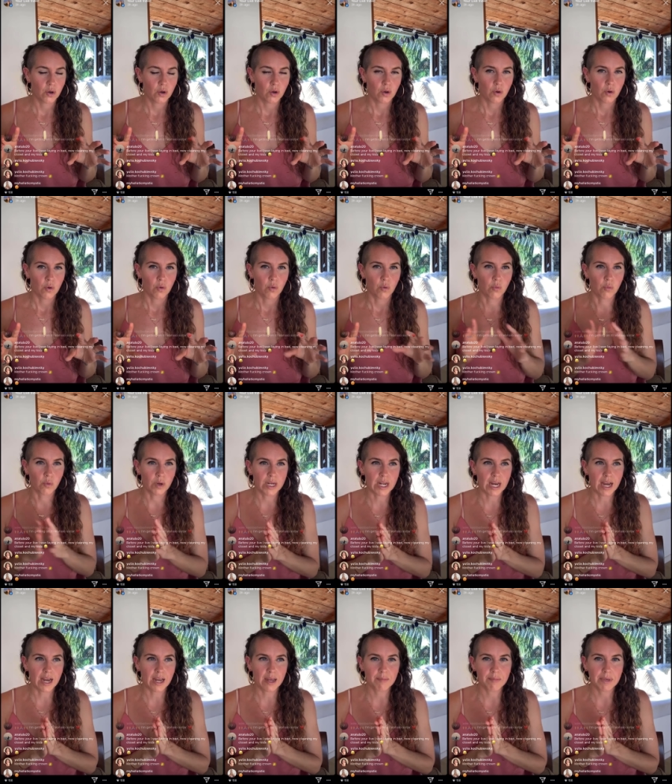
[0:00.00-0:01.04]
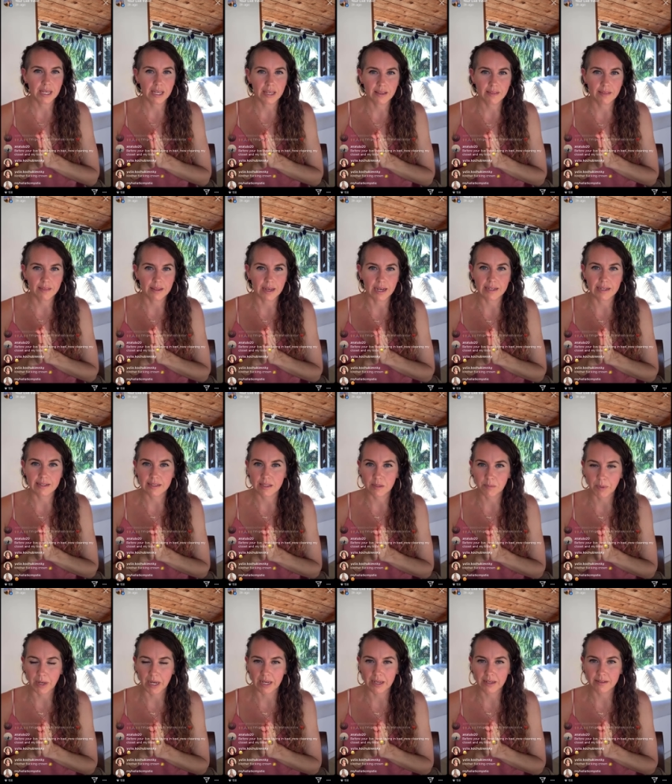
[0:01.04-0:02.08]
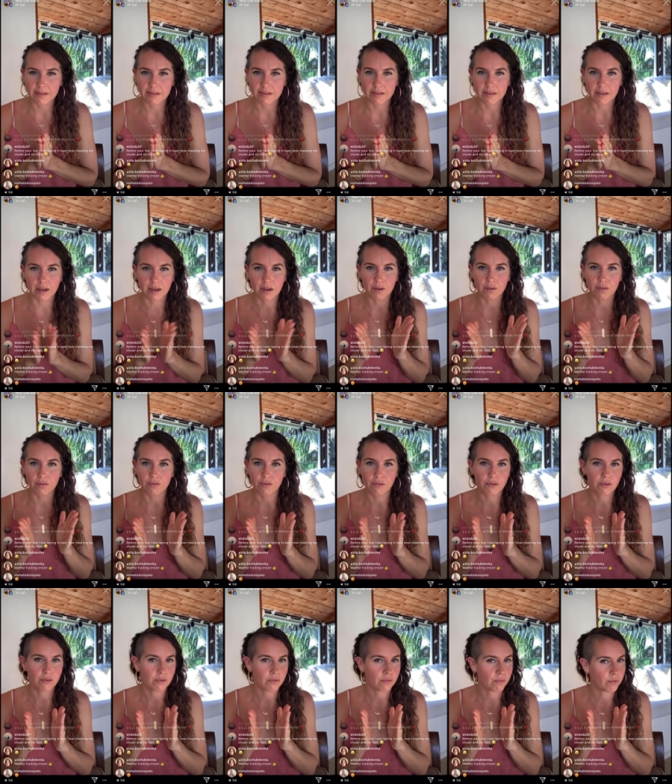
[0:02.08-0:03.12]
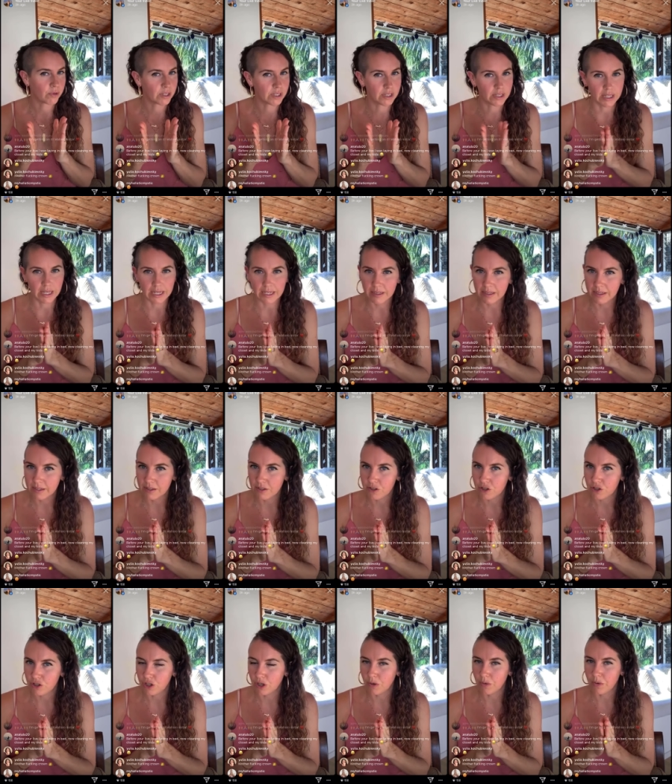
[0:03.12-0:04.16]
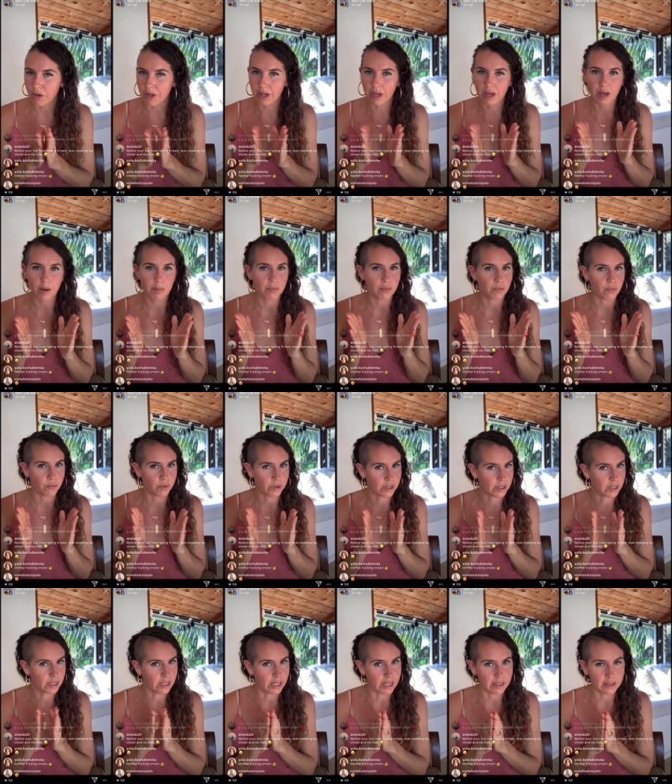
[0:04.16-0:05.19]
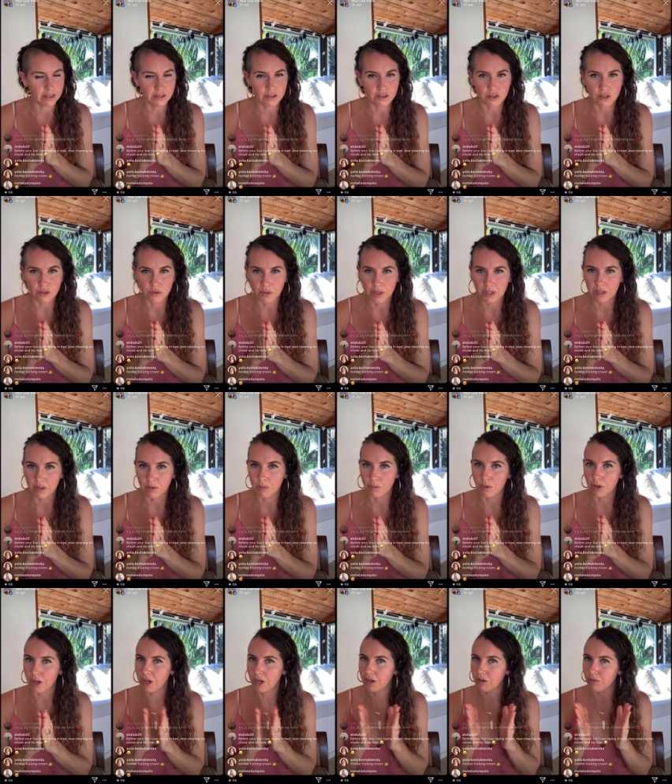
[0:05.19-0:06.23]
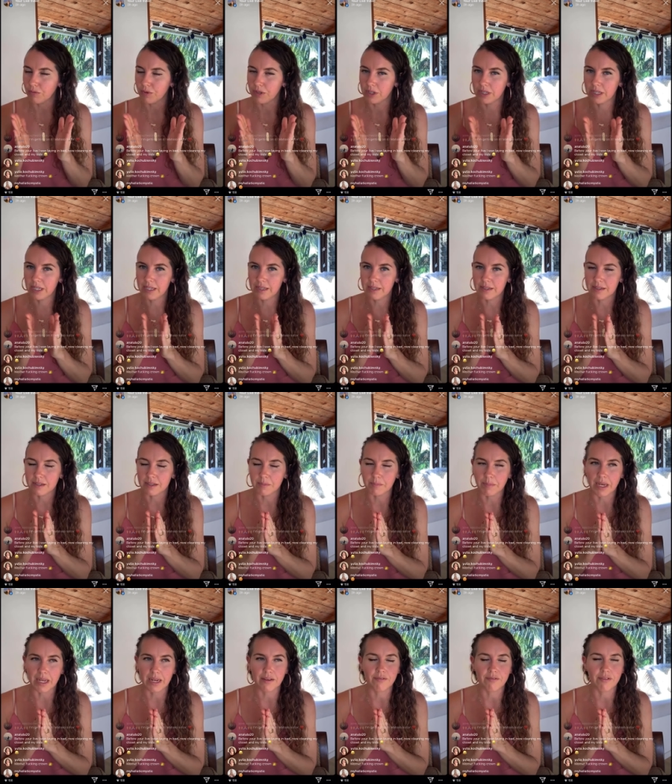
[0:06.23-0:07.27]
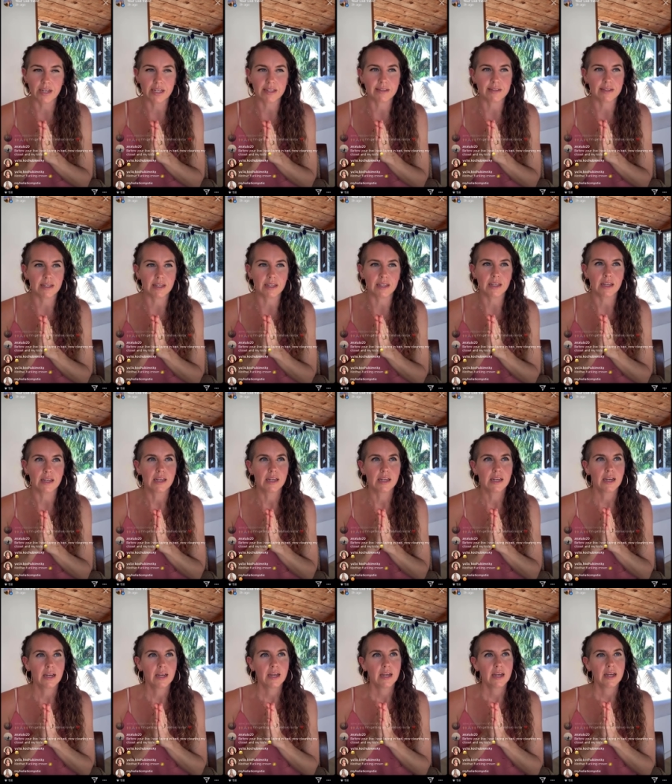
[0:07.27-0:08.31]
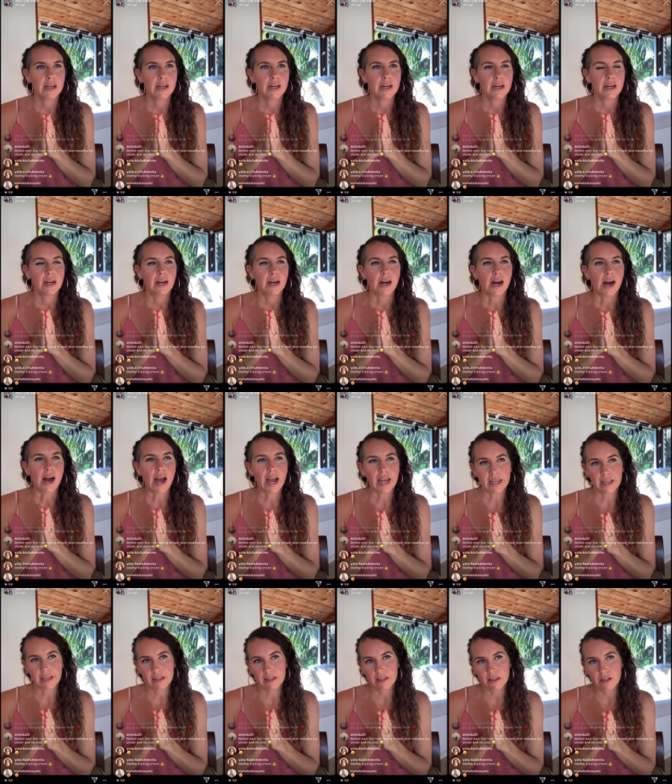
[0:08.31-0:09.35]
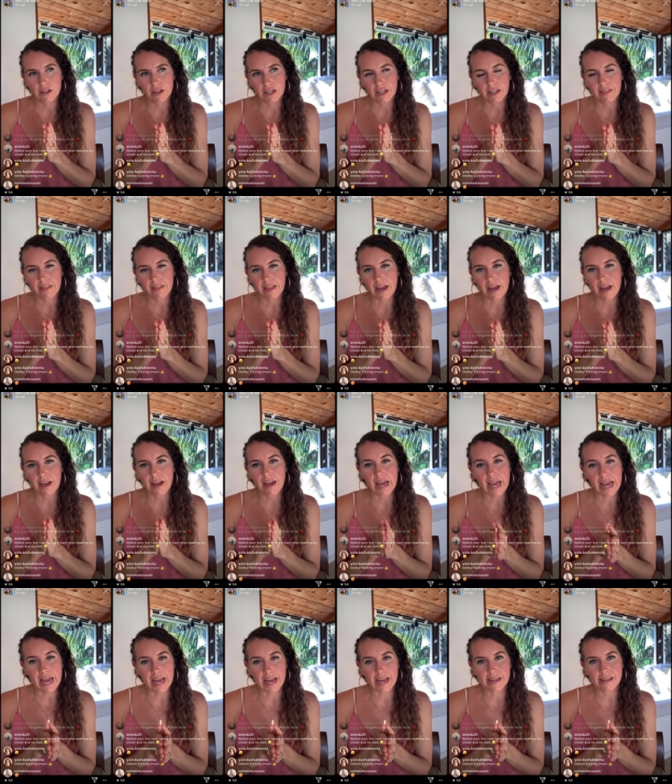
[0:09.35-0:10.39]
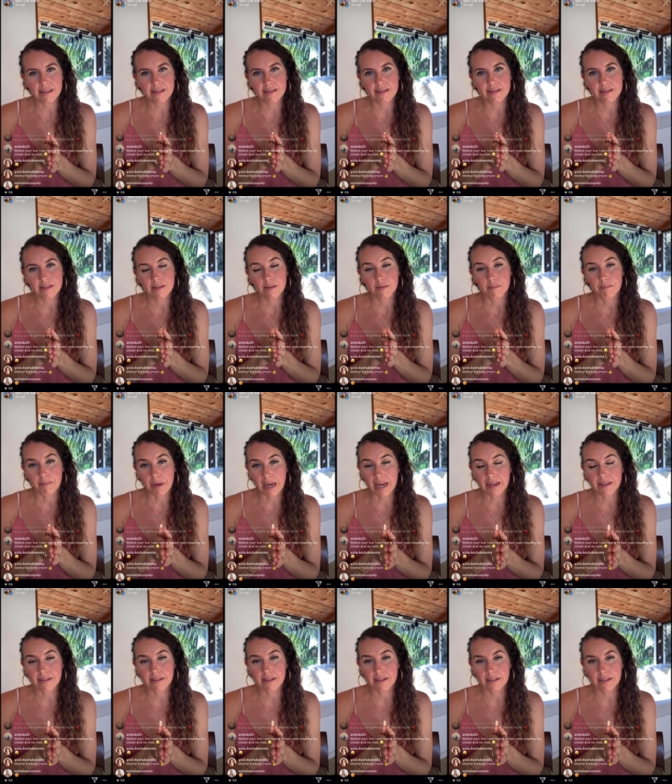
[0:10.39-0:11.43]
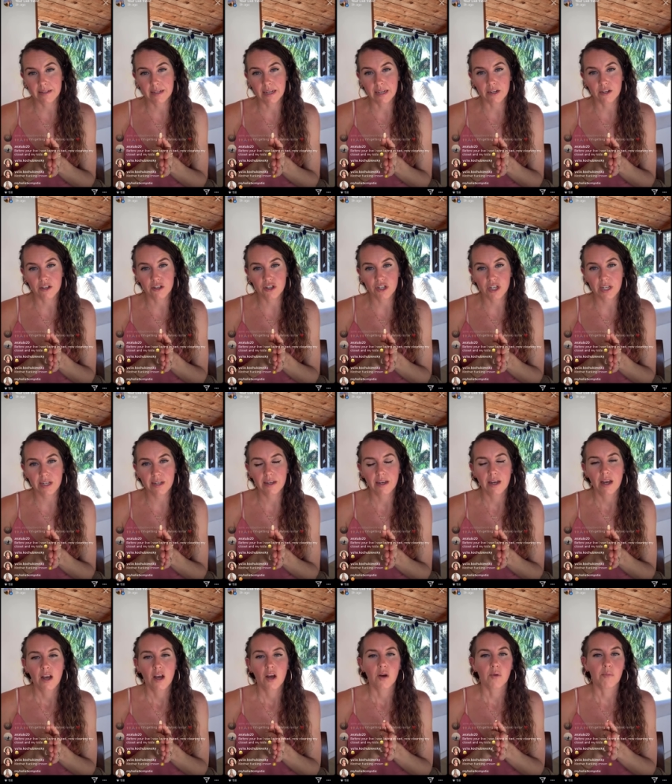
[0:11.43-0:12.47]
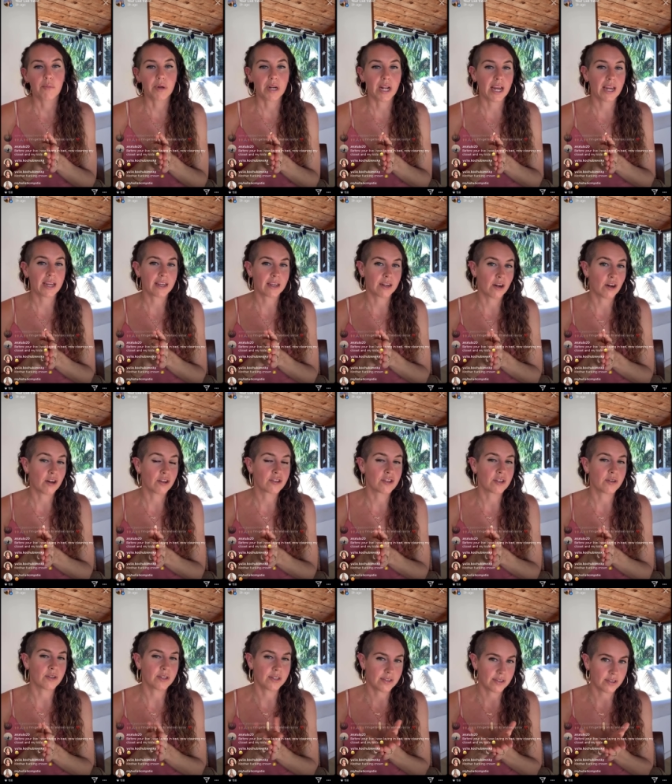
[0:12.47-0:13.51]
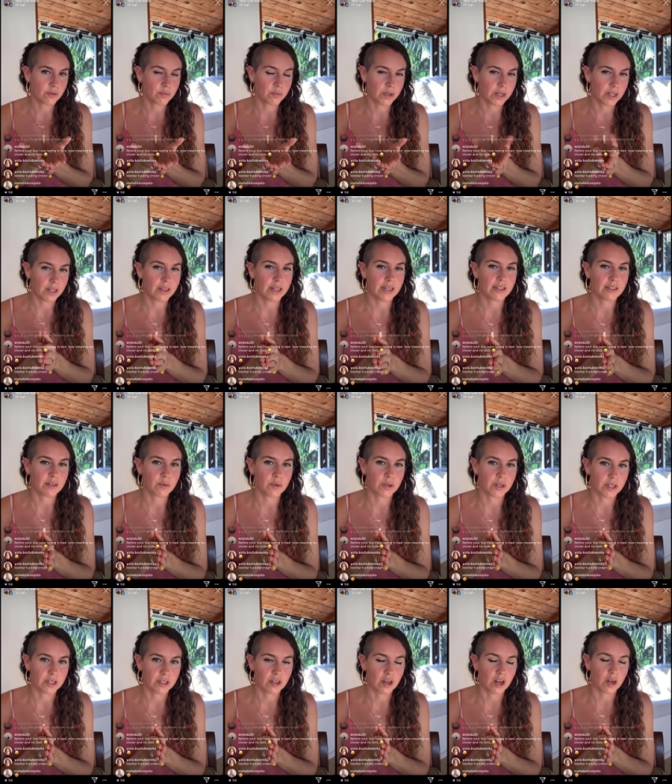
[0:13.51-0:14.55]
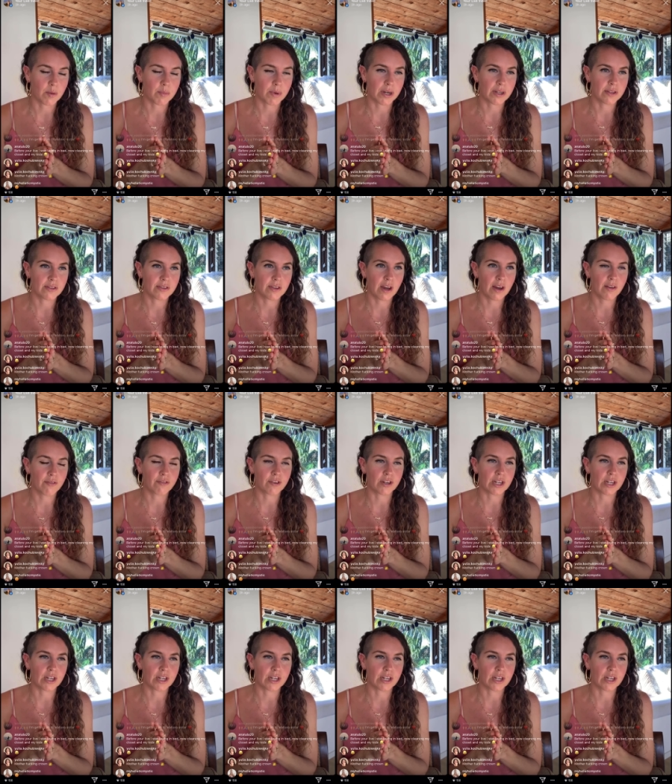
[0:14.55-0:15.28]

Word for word: when I'm in that space of relentless showing up, relentless doing the work, relentless manifesting, I can look at that as masculine energy, but I can also, this is one of the things that we're going to talk about in Sovereign,